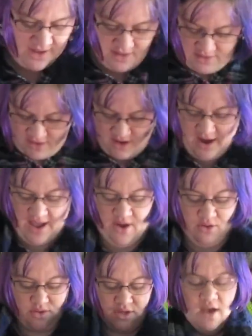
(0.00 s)
color
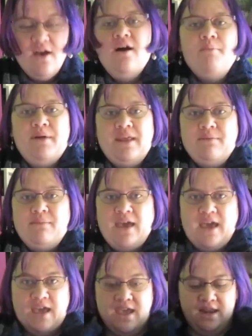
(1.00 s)
out. But it
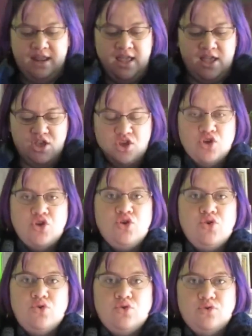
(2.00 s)
made a
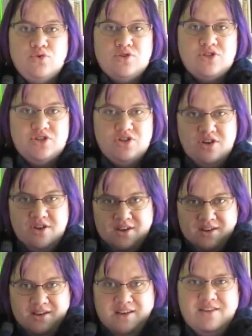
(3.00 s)
huge
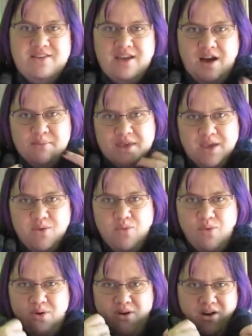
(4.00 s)
yummy
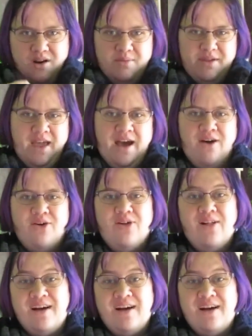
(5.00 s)
warm cowl.